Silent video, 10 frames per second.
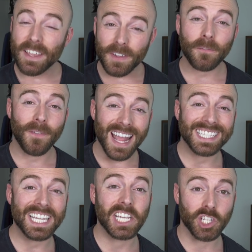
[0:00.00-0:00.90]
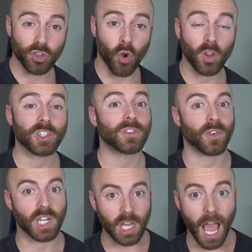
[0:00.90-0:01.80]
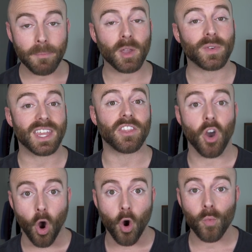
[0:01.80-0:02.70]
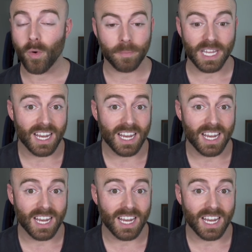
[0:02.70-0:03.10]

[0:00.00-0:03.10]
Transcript: Even fancy controllers for climate within the home will be